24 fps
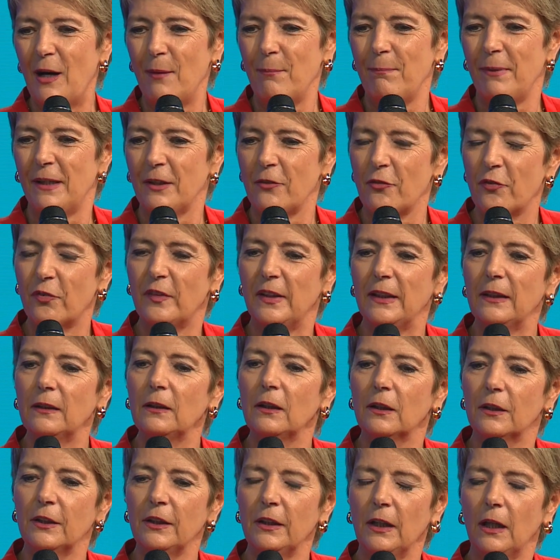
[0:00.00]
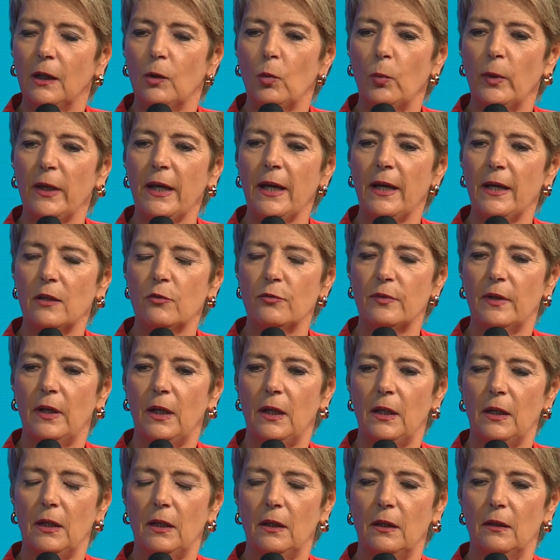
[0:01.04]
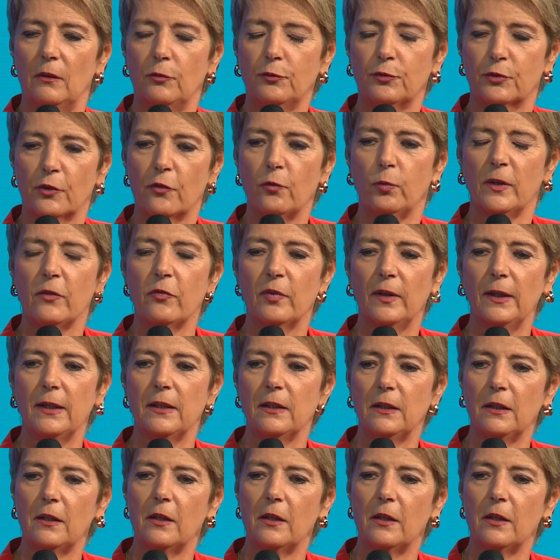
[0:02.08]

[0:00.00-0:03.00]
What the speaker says: but still, we have for Switzerland,